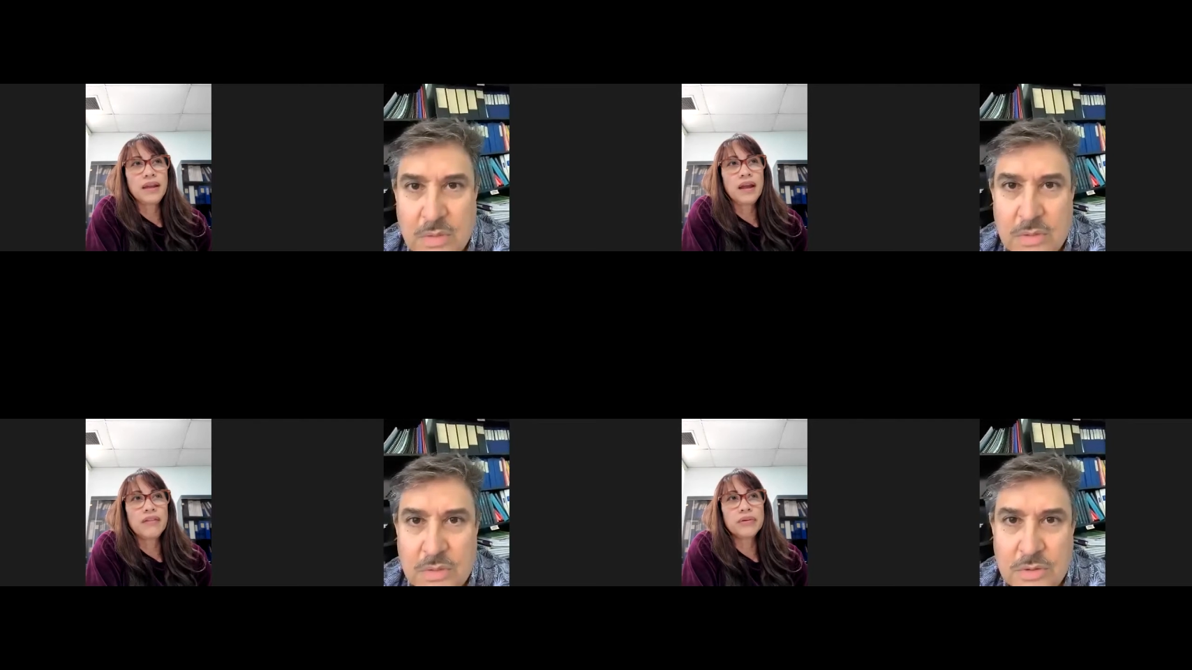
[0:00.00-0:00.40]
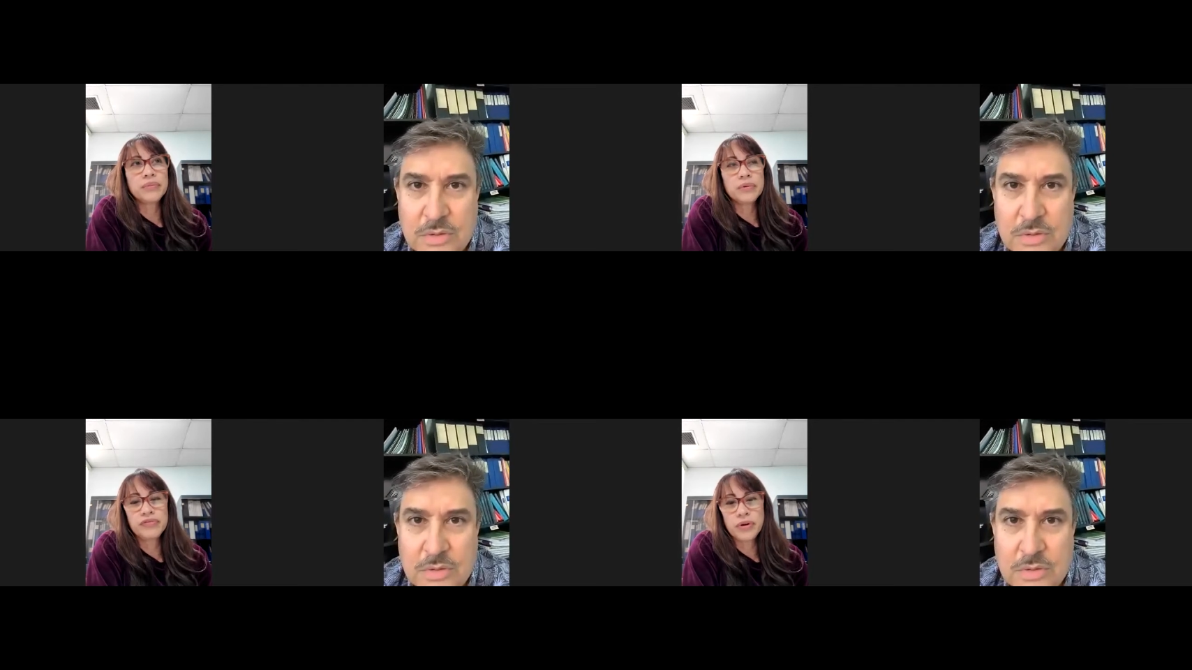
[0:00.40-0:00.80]
Speaker 1: every
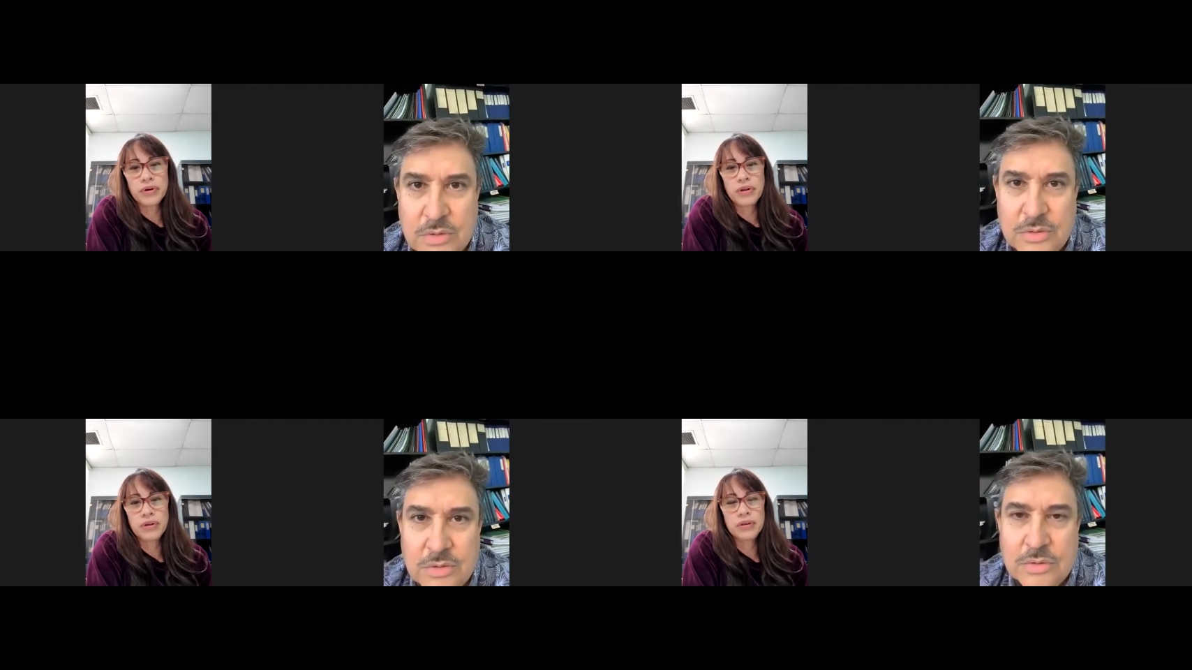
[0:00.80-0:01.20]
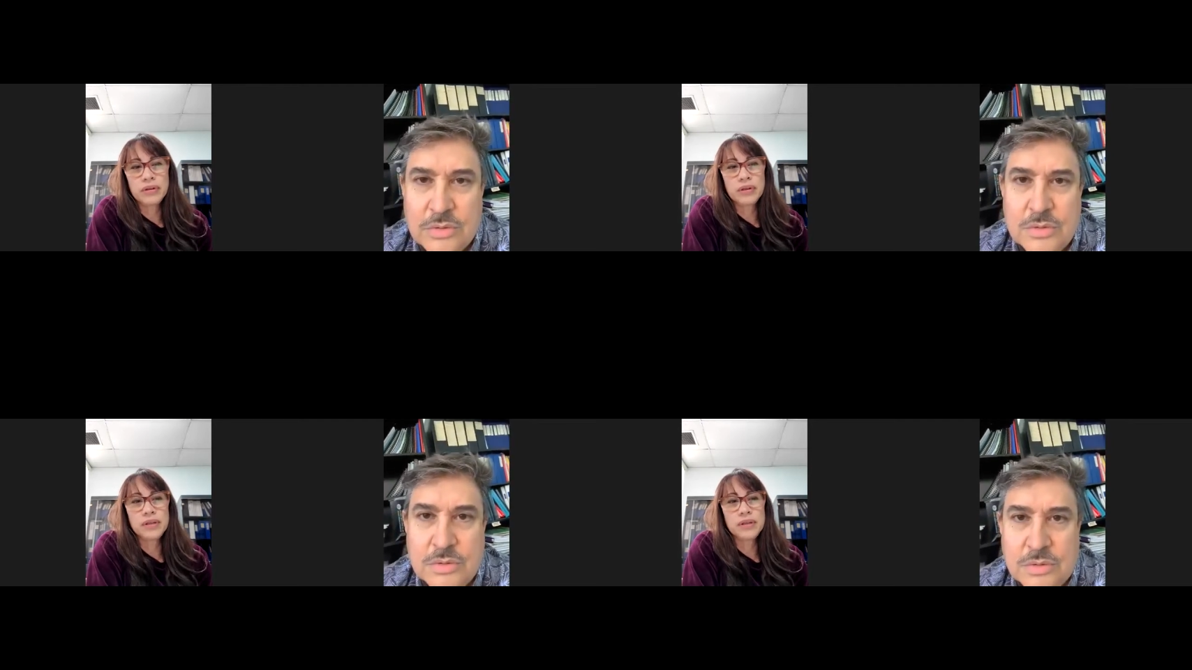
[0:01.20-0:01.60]
referral
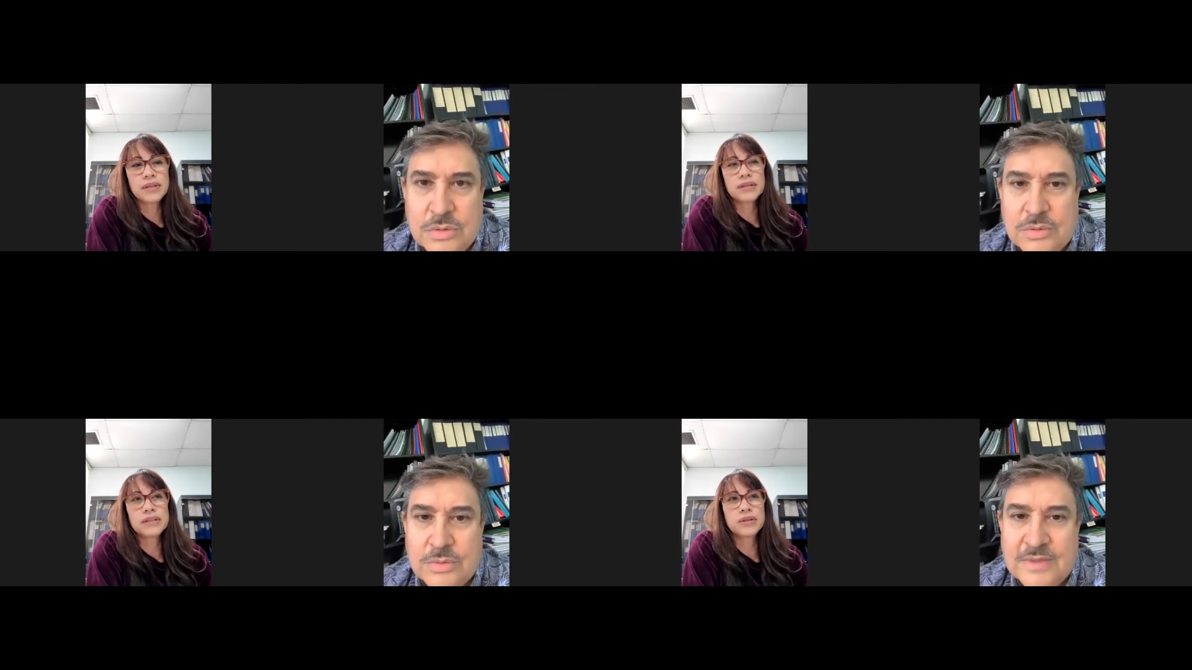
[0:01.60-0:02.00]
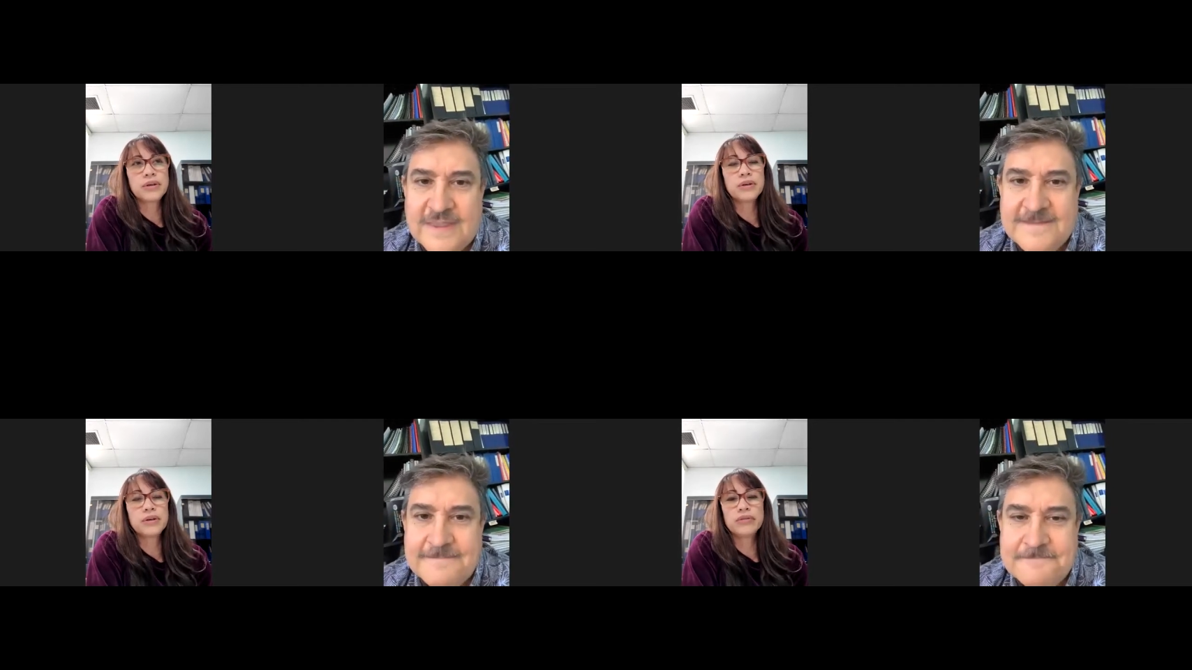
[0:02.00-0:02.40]
it is a
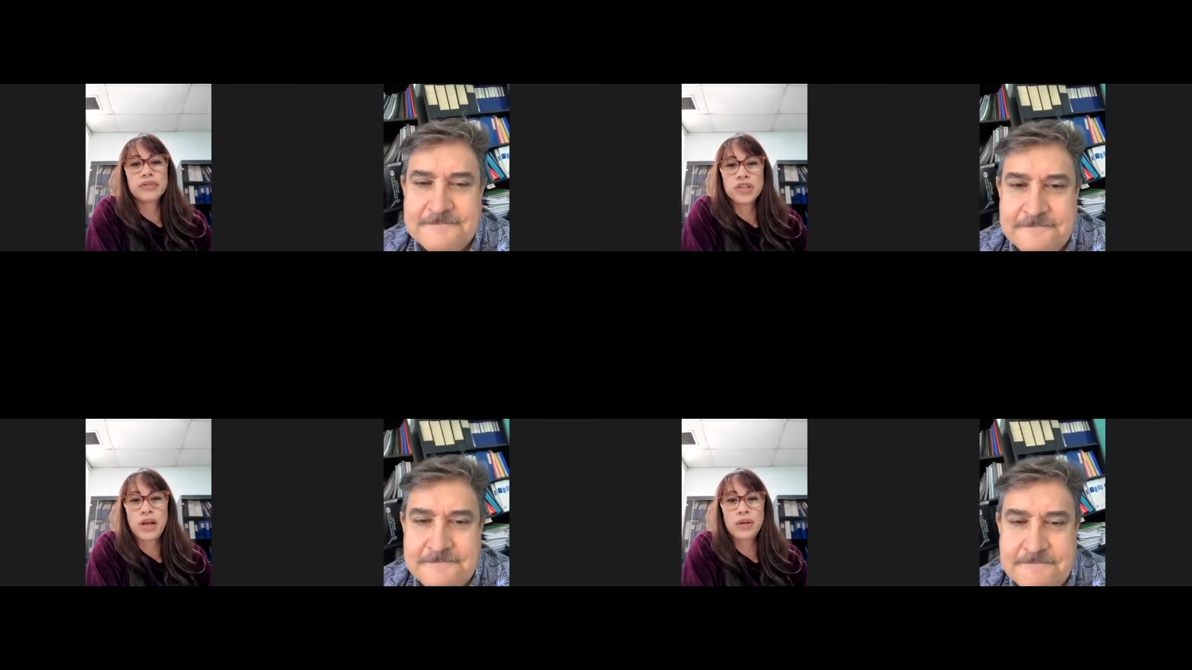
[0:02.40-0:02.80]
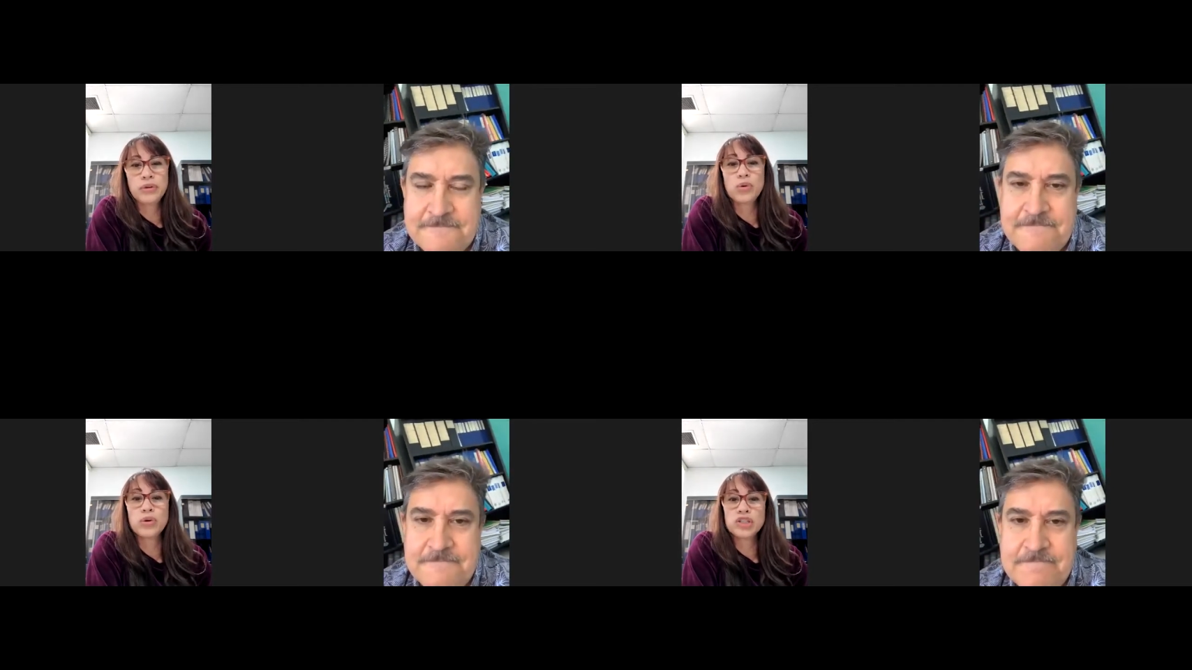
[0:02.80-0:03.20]
concern over a child
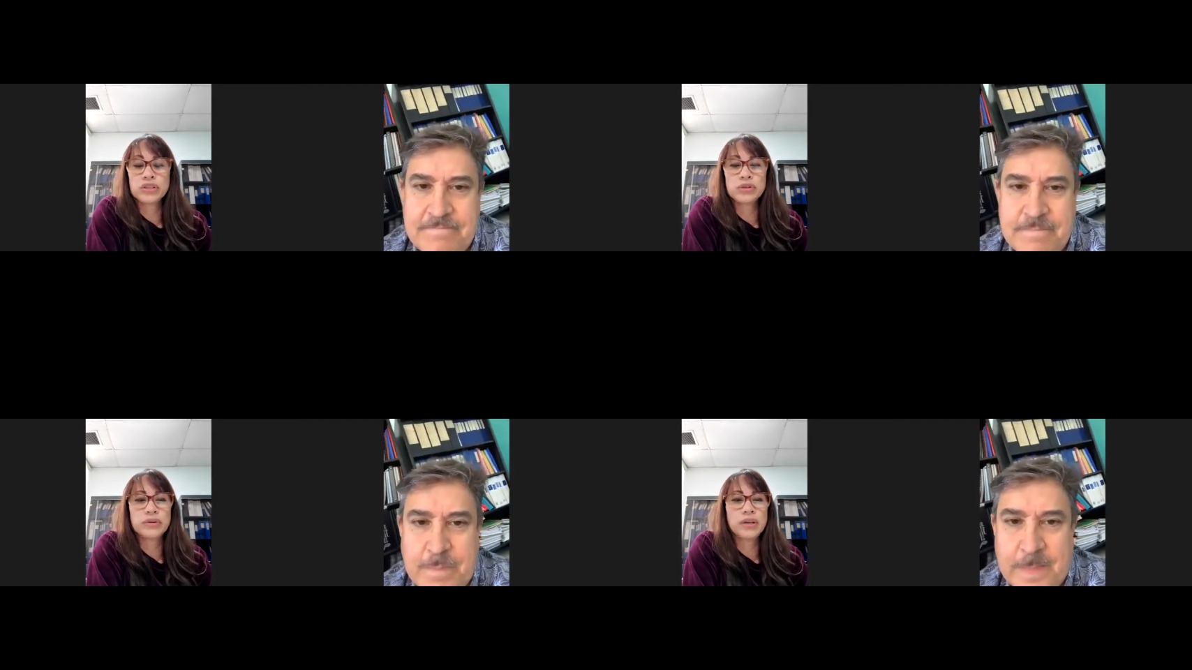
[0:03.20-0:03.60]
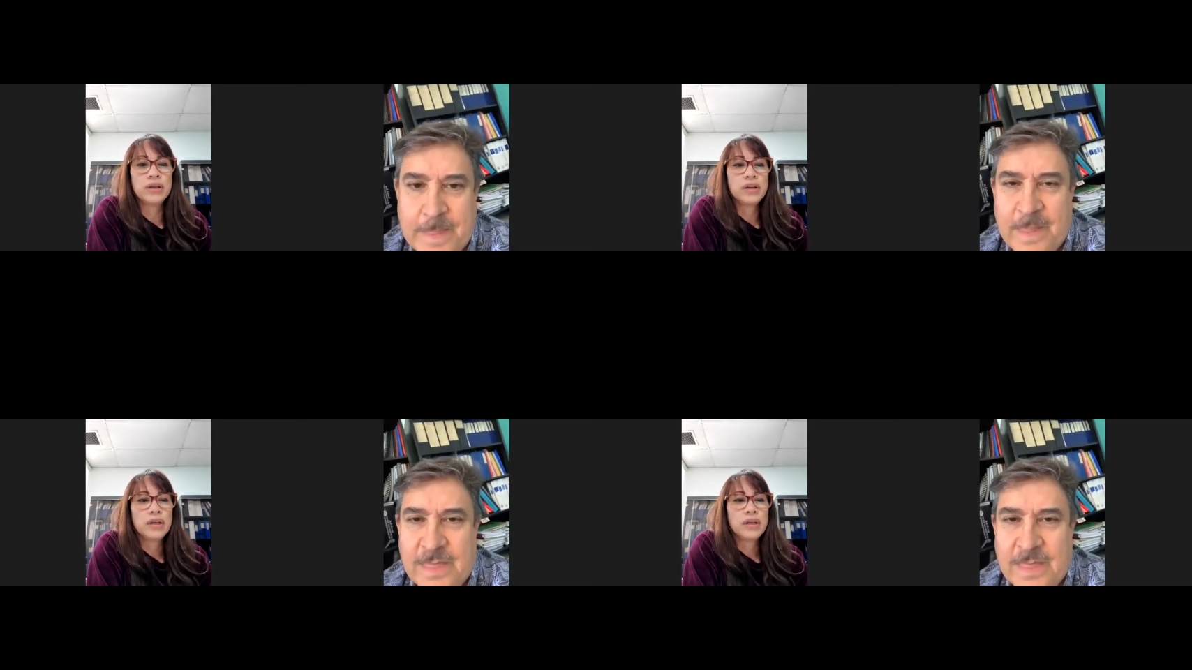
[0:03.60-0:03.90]
or children.